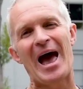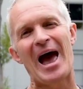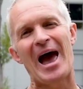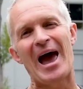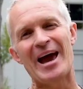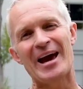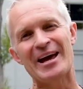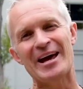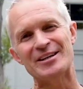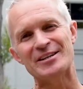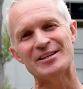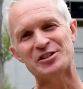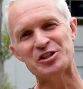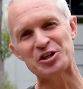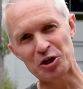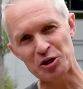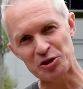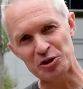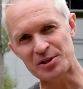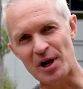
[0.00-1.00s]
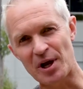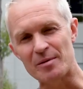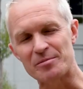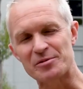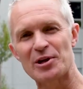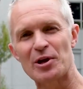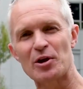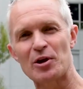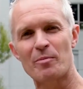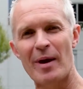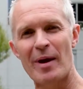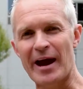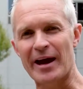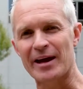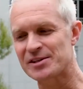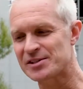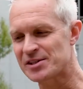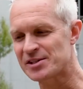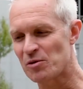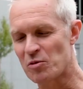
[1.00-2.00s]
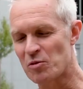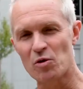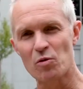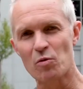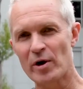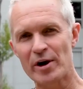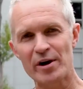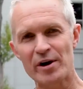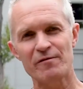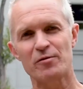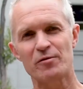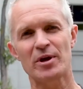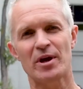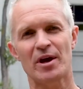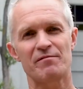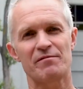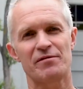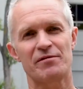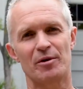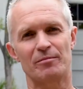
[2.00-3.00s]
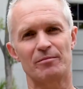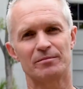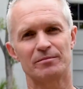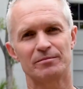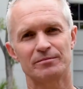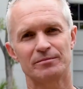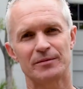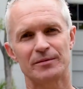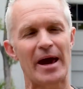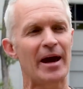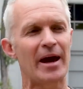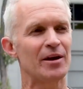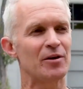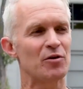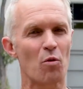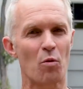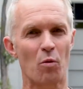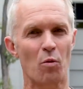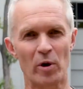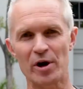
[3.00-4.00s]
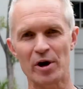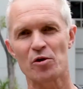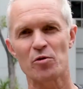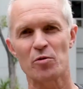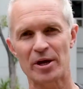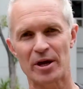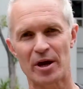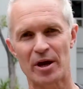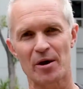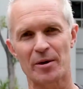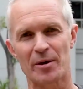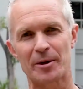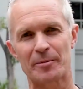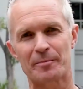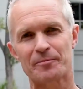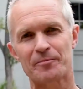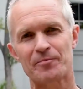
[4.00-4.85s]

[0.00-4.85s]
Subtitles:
And it's a good time to look back and say, well, where have we come from? And where are we going?